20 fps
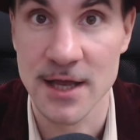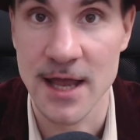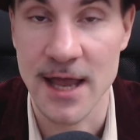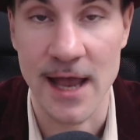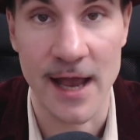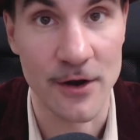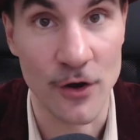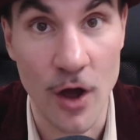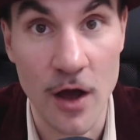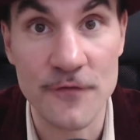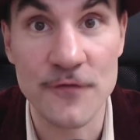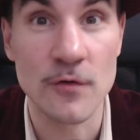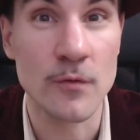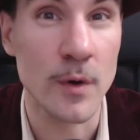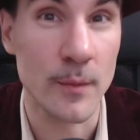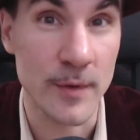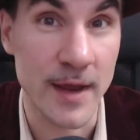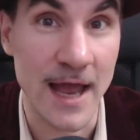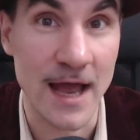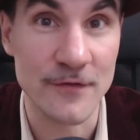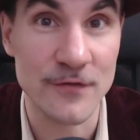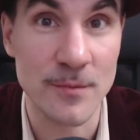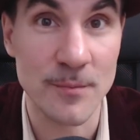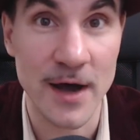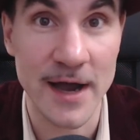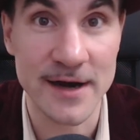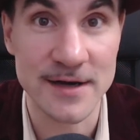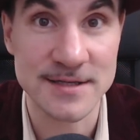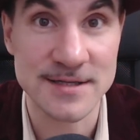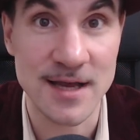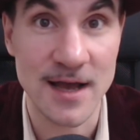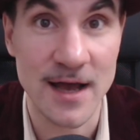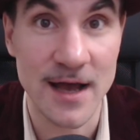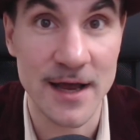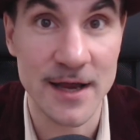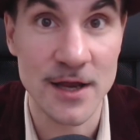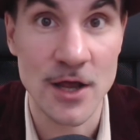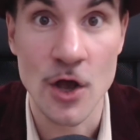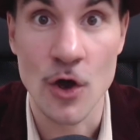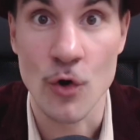And often when we have a buyer's high,
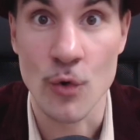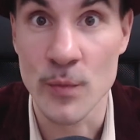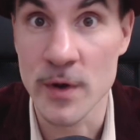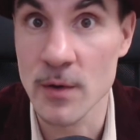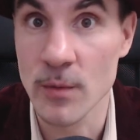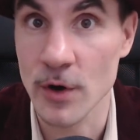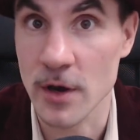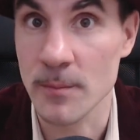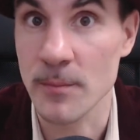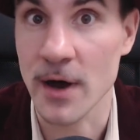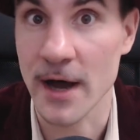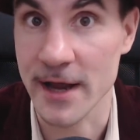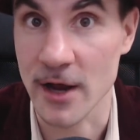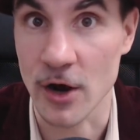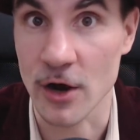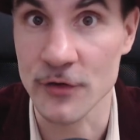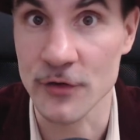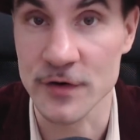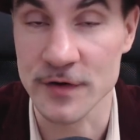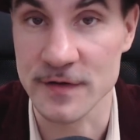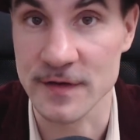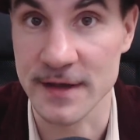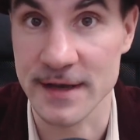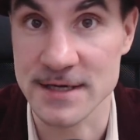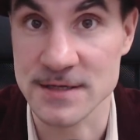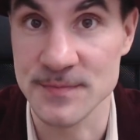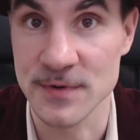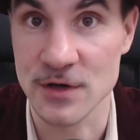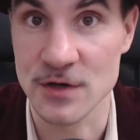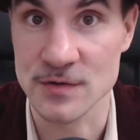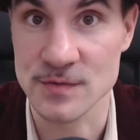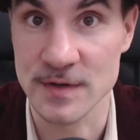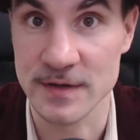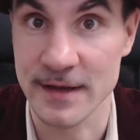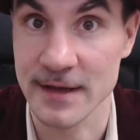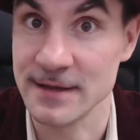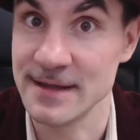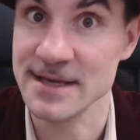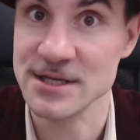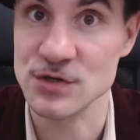we want to buy other things because we
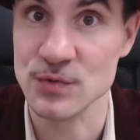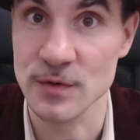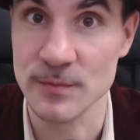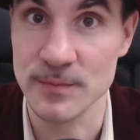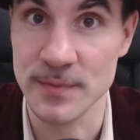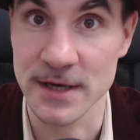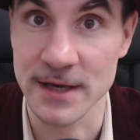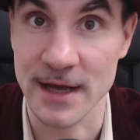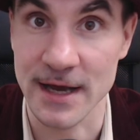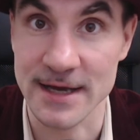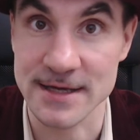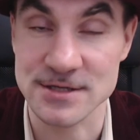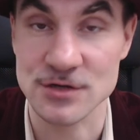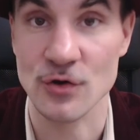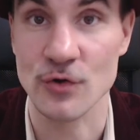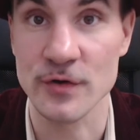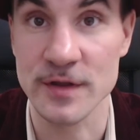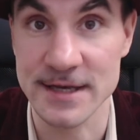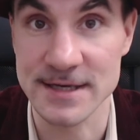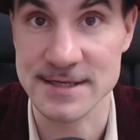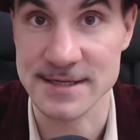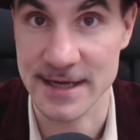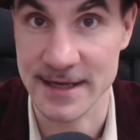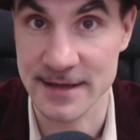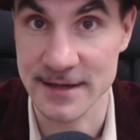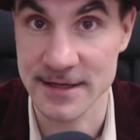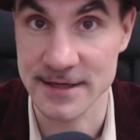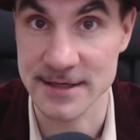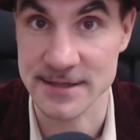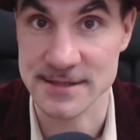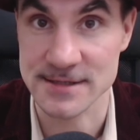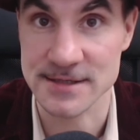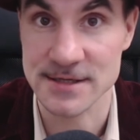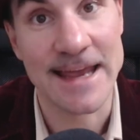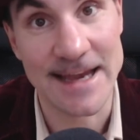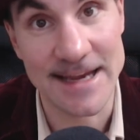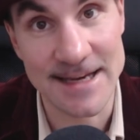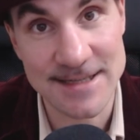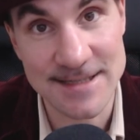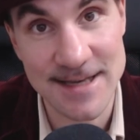think this would be nice or this and this.
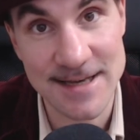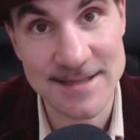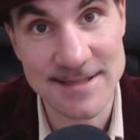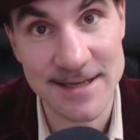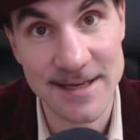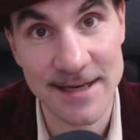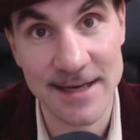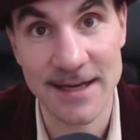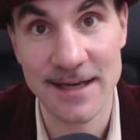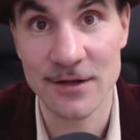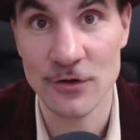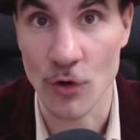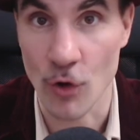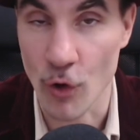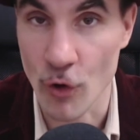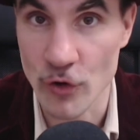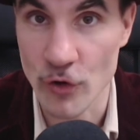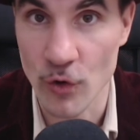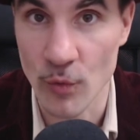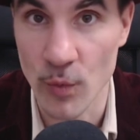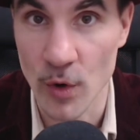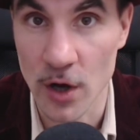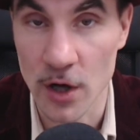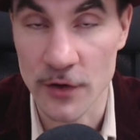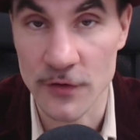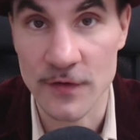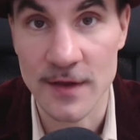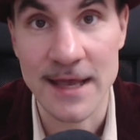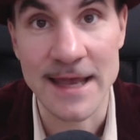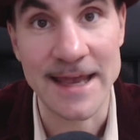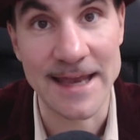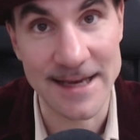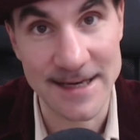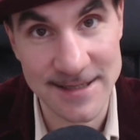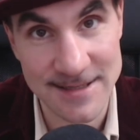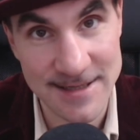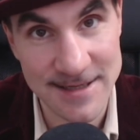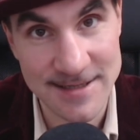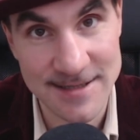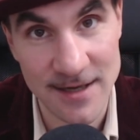Is this a need or a want? Is
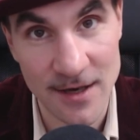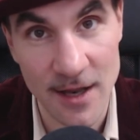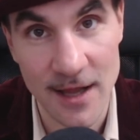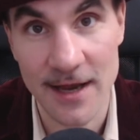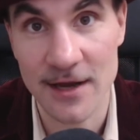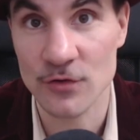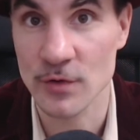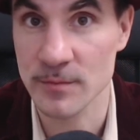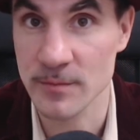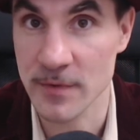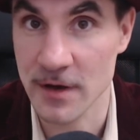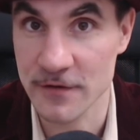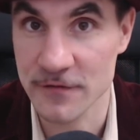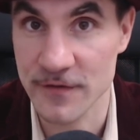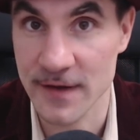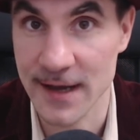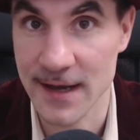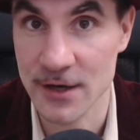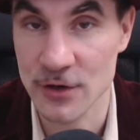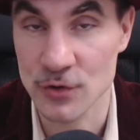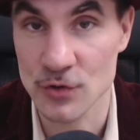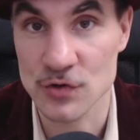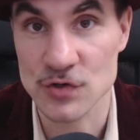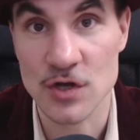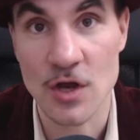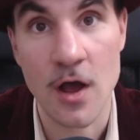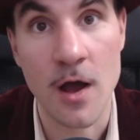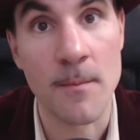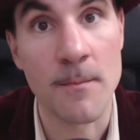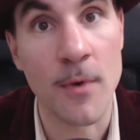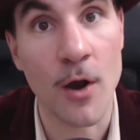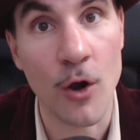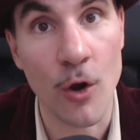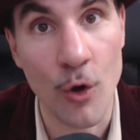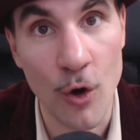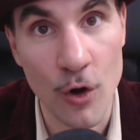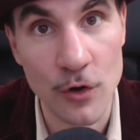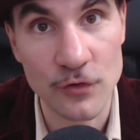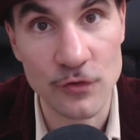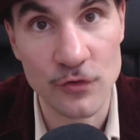this aligned with my values, my
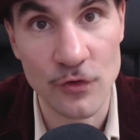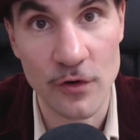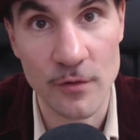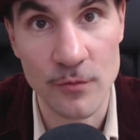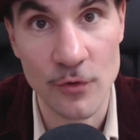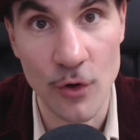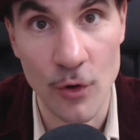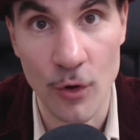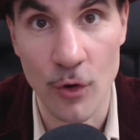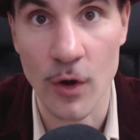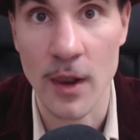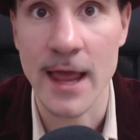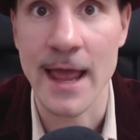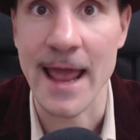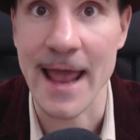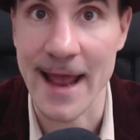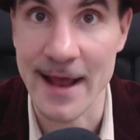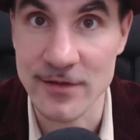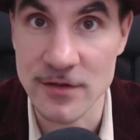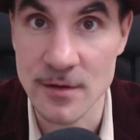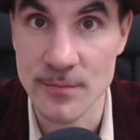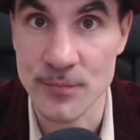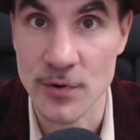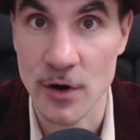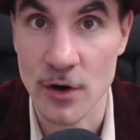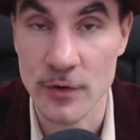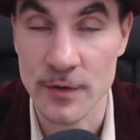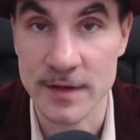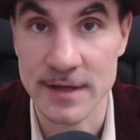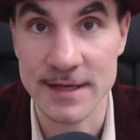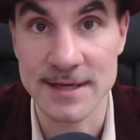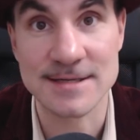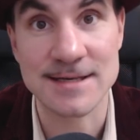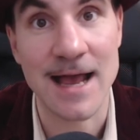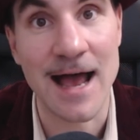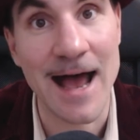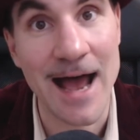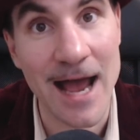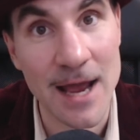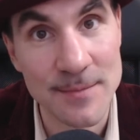long-term goal, and the priorities
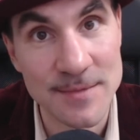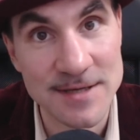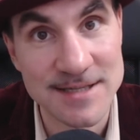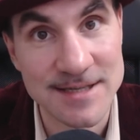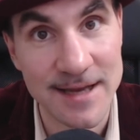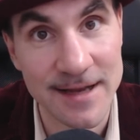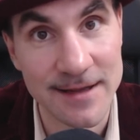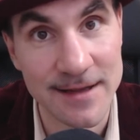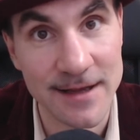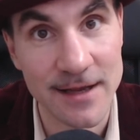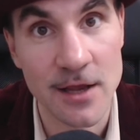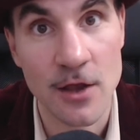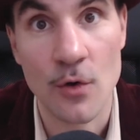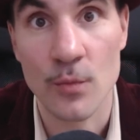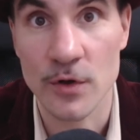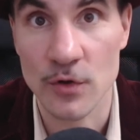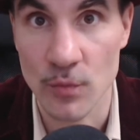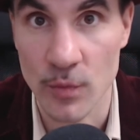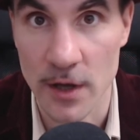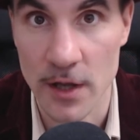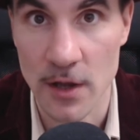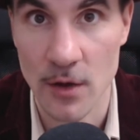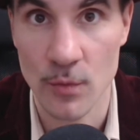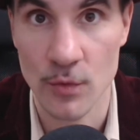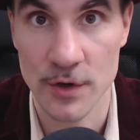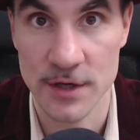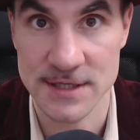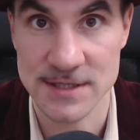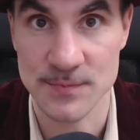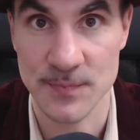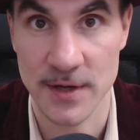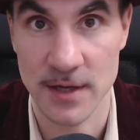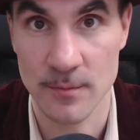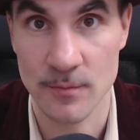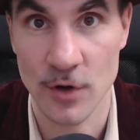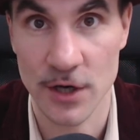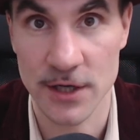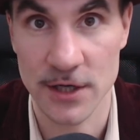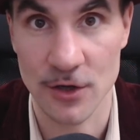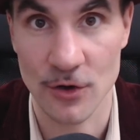I'm setting with what I want to spend
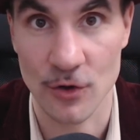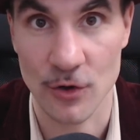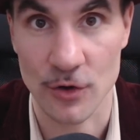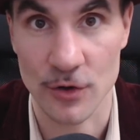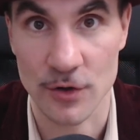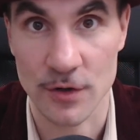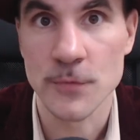money on?